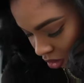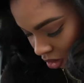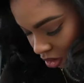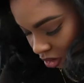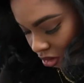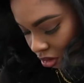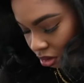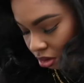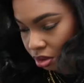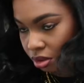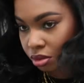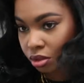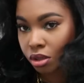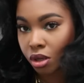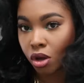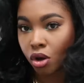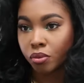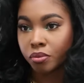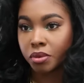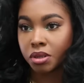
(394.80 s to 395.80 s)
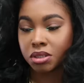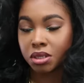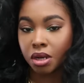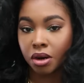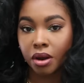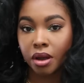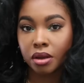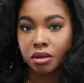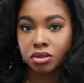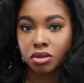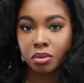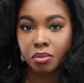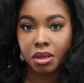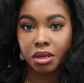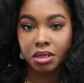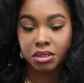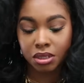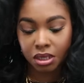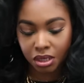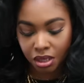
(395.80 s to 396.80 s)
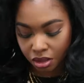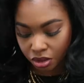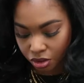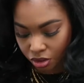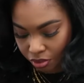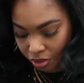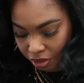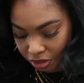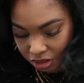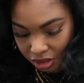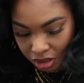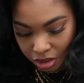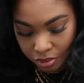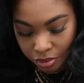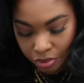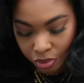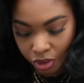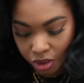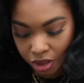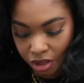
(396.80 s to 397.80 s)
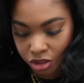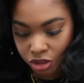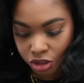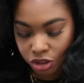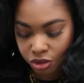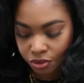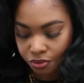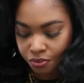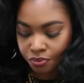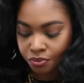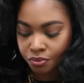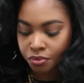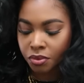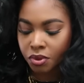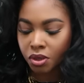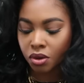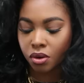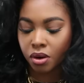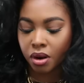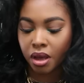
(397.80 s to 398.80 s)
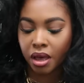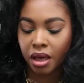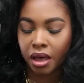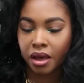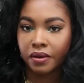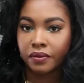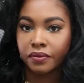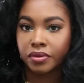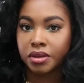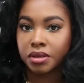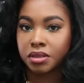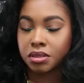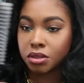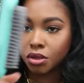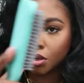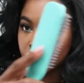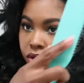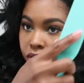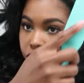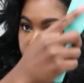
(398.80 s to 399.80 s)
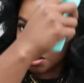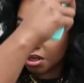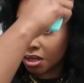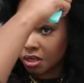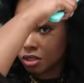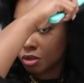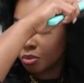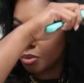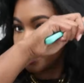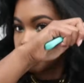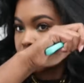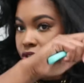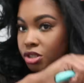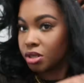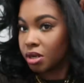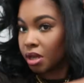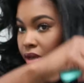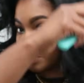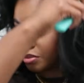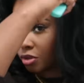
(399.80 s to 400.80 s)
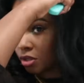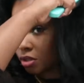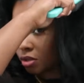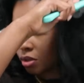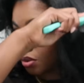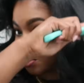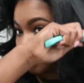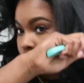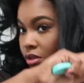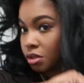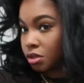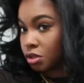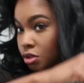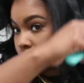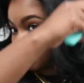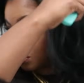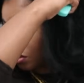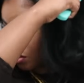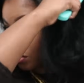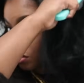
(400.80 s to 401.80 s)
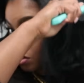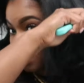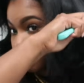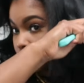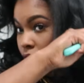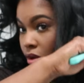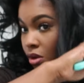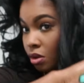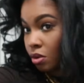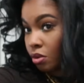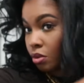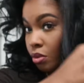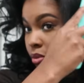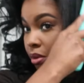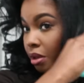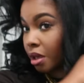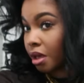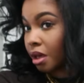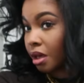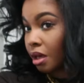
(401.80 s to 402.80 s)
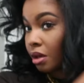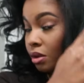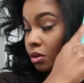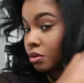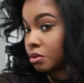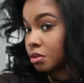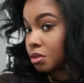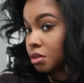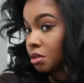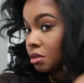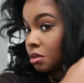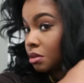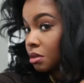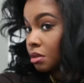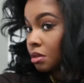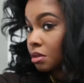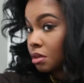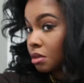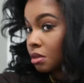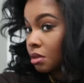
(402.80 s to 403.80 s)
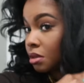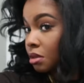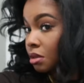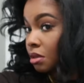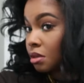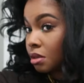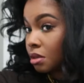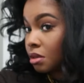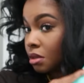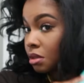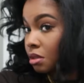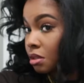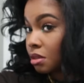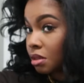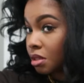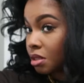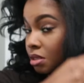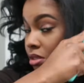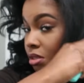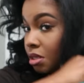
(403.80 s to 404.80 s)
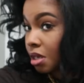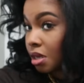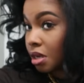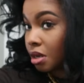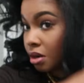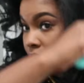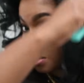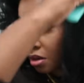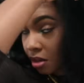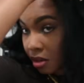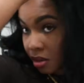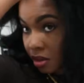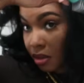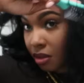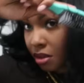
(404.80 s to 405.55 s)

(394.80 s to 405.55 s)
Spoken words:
is comb this hair out. So I'm gonna take either a denim brush, or I have this Curl Days brush, and I'm just going to comb out this hair.